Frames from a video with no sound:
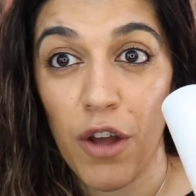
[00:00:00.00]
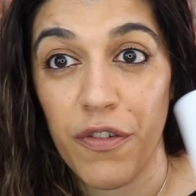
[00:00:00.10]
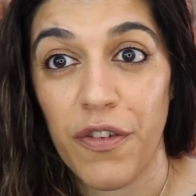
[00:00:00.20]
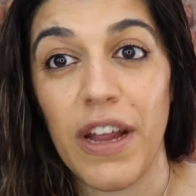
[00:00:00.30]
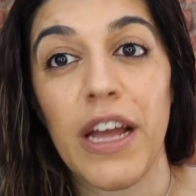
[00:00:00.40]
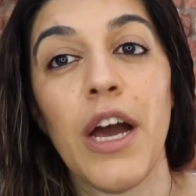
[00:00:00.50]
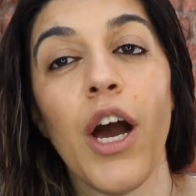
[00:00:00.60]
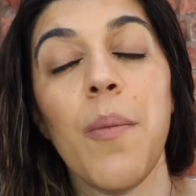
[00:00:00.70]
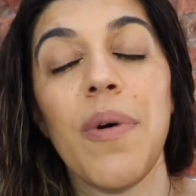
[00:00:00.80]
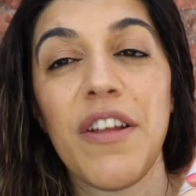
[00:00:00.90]
for it.
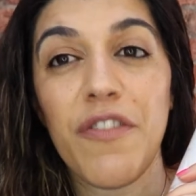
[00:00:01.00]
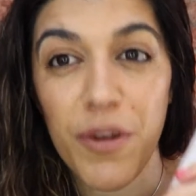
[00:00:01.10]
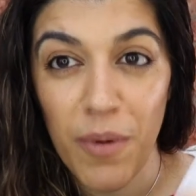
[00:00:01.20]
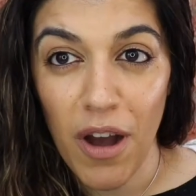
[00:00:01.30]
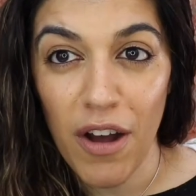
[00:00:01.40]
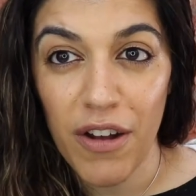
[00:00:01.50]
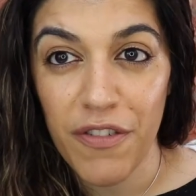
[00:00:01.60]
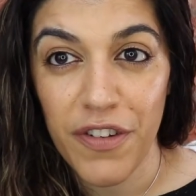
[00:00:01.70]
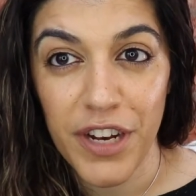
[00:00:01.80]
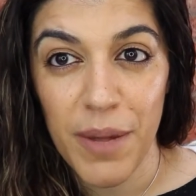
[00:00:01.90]
But if you are
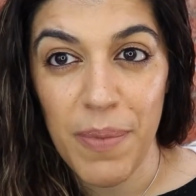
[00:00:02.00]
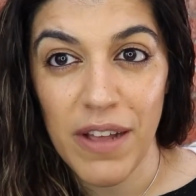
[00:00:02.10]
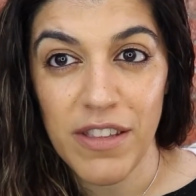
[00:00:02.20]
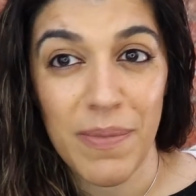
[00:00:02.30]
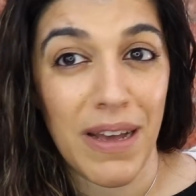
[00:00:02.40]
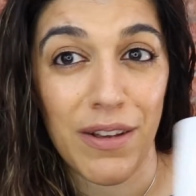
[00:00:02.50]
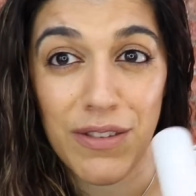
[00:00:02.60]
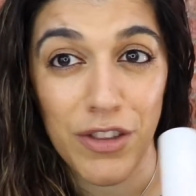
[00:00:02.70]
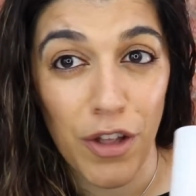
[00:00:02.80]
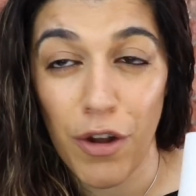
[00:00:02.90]
funny about
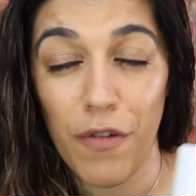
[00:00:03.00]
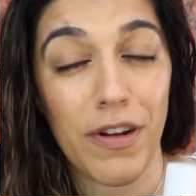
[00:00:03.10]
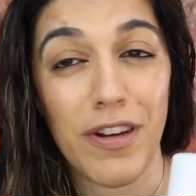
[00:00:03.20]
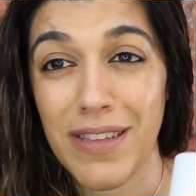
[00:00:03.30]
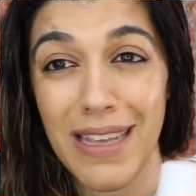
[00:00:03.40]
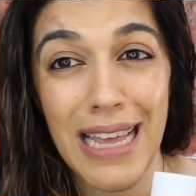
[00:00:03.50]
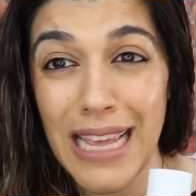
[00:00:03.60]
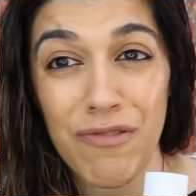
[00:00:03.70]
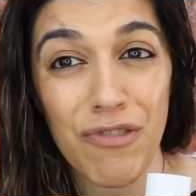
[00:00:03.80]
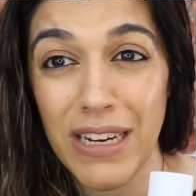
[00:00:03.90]
smells, then don't go for it because
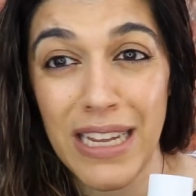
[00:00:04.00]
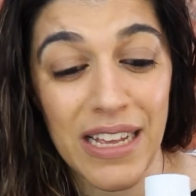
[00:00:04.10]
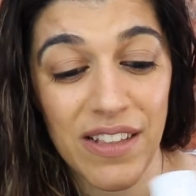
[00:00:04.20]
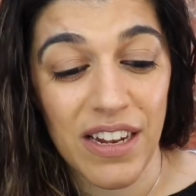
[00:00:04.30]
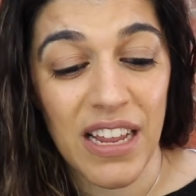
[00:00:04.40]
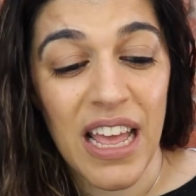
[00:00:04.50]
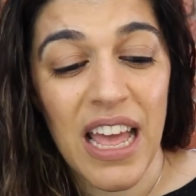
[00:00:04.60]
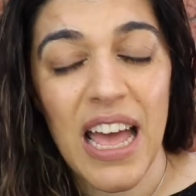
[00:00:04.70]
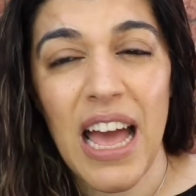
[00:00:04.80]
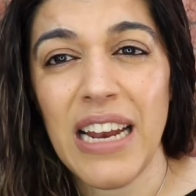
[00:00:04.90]
it really isn't,
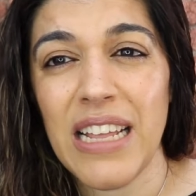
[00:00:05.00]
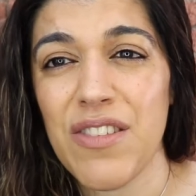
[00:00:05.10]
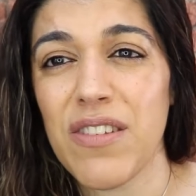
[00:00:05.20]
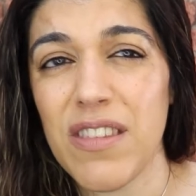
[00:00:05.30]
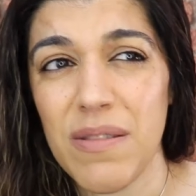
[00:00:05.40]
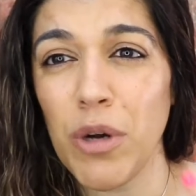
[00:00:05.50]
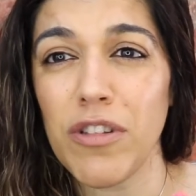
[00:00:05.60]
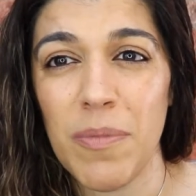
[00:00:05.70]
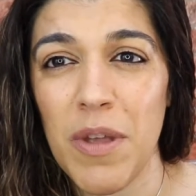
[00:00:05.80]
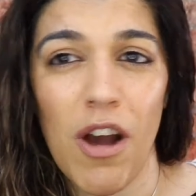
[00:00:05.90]
and it just
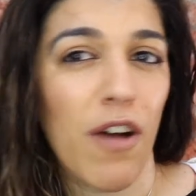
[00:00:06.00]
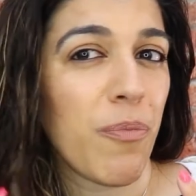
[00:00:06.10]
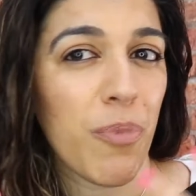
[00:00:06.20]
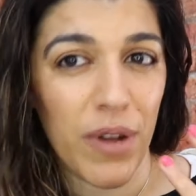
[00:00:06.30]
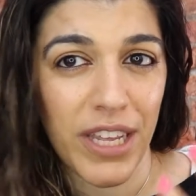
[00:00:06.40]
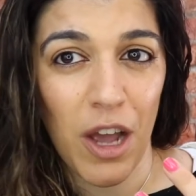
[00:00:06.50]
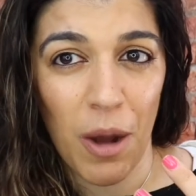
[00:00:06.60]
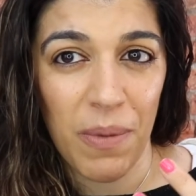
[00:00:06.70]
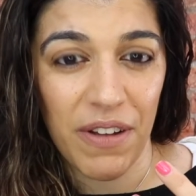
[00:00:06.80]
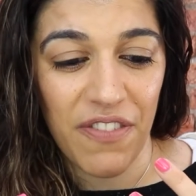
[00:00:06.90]
puts me off putting it
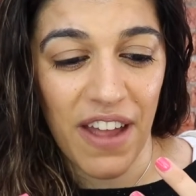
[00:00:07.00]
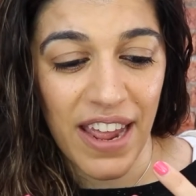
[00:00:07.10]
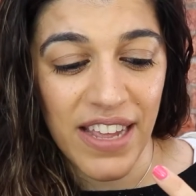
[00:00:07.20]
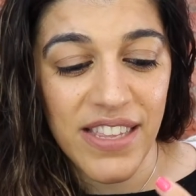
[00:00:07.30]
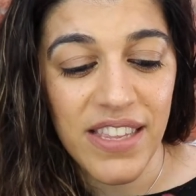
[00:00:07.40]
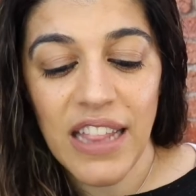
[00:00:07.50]
on my face.